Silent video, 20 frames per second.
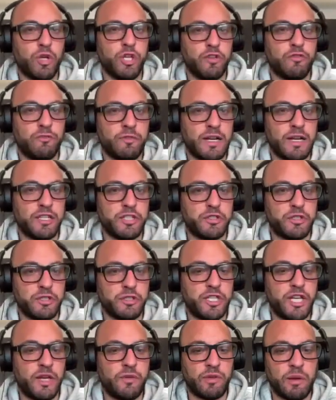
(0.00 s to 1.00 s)
you've managed to
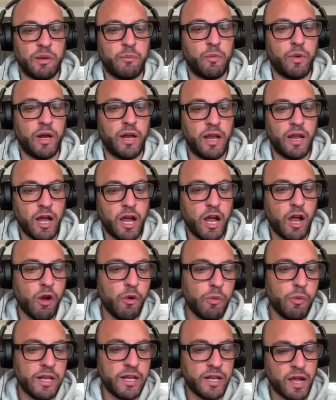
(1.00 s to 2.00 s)
achieve, and we're
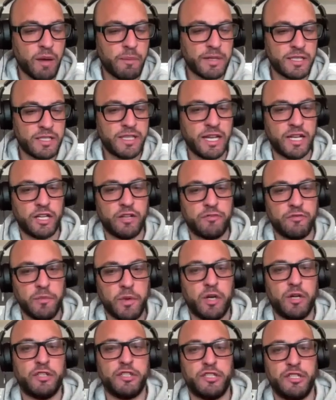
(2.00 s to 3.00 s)
only coming to the end of
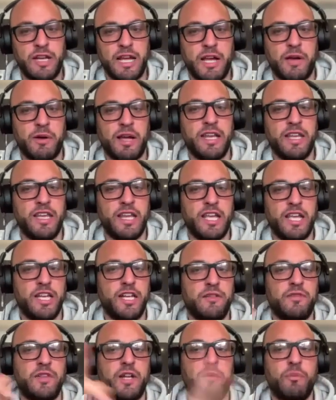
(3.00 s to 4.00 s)
March now, and yet
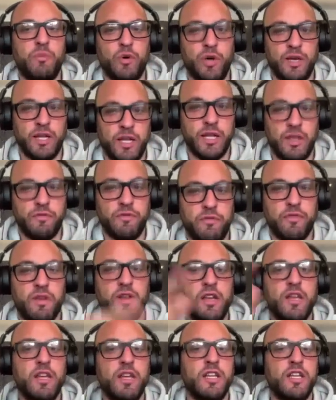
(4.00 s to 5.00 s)
you've done What If,
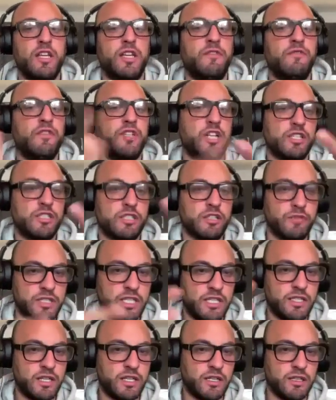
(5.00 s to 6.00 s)
you've just
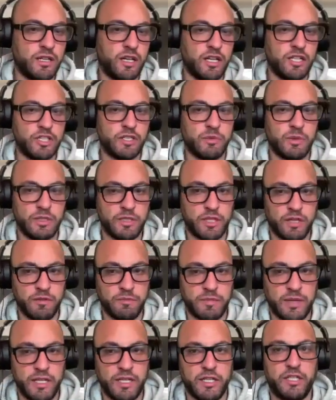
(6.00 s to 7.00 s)
obviously done the 101
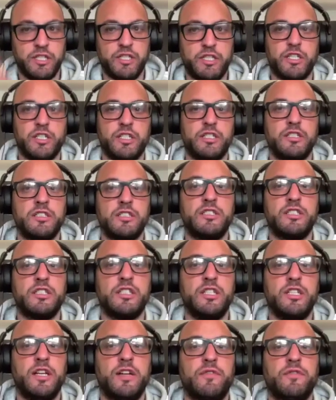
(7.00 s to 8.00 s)
Dalmatians,
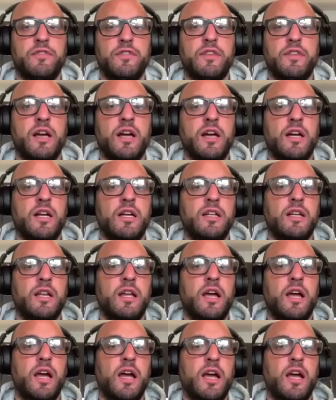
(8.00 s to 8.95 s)
you've done